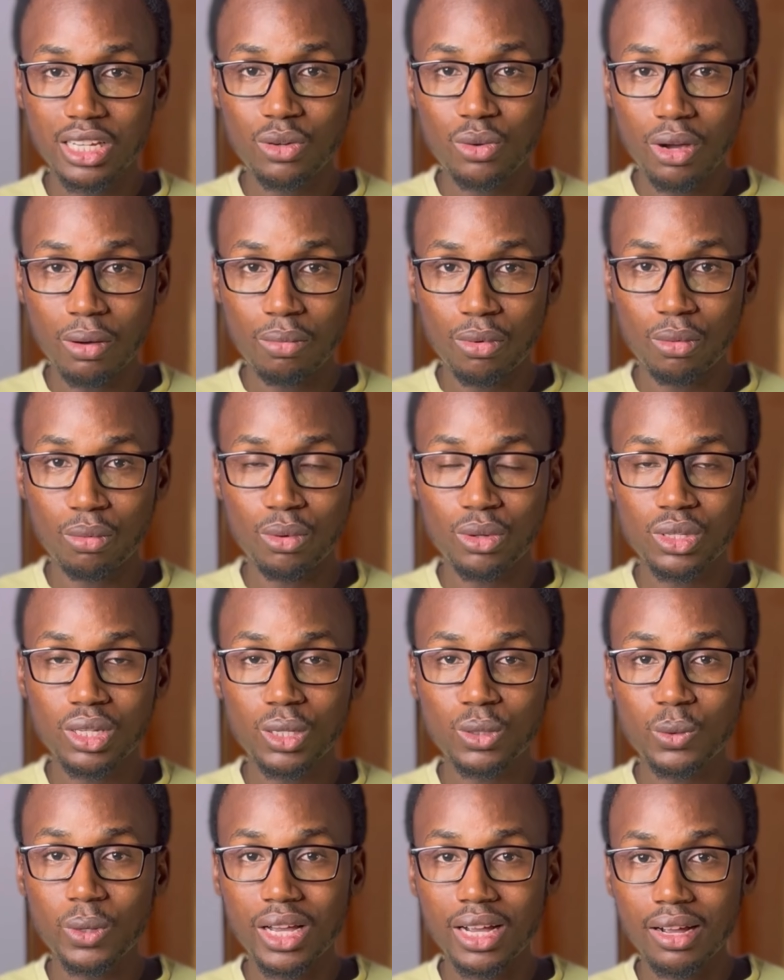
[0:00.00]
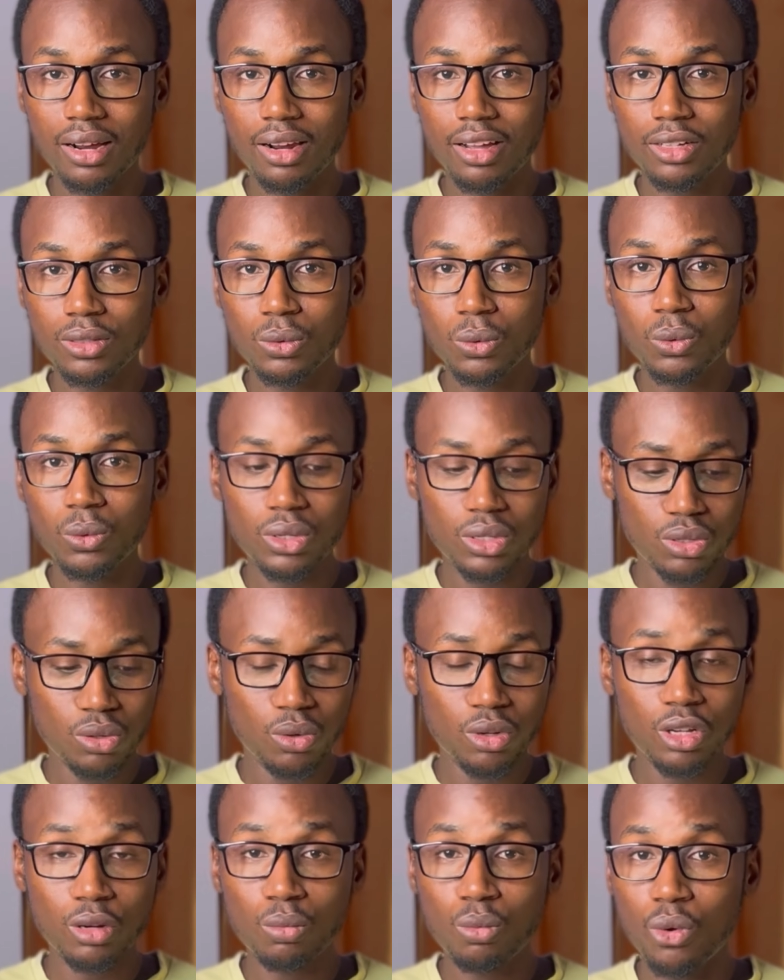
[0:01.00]
your proposal to a client who is
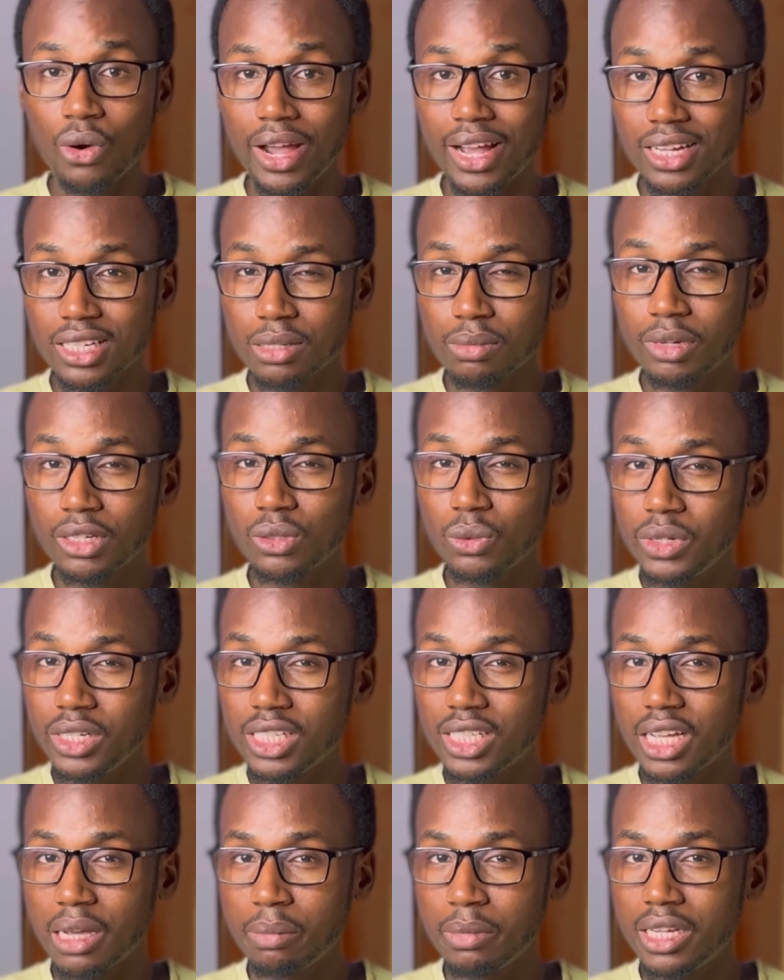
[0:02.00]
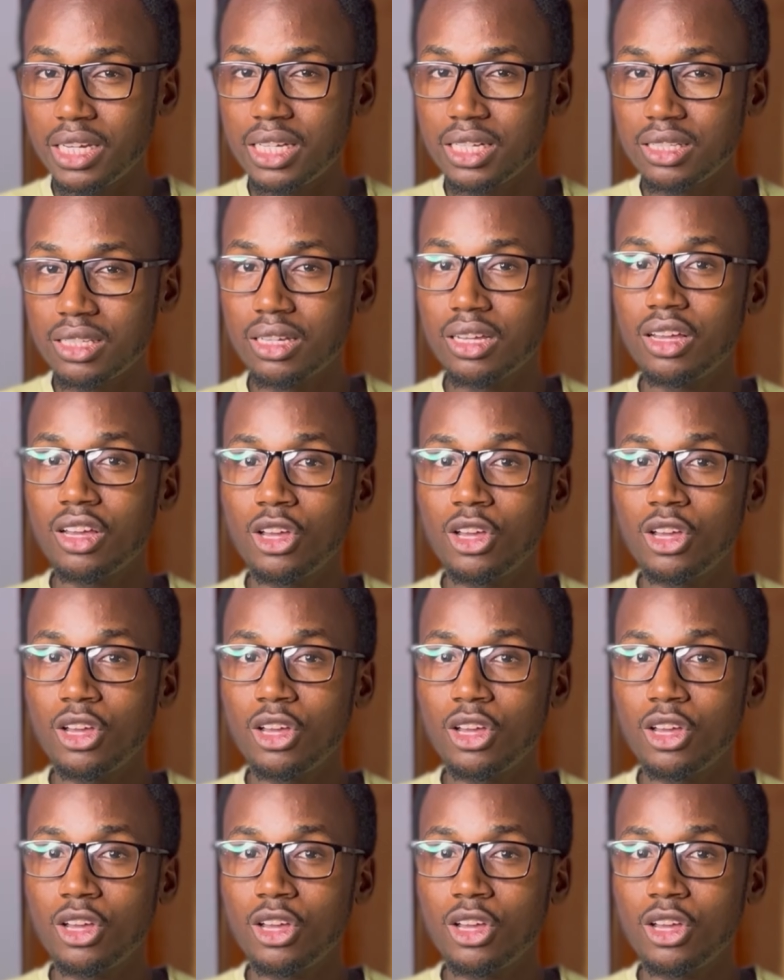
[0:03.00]
looking for expert or intermediate,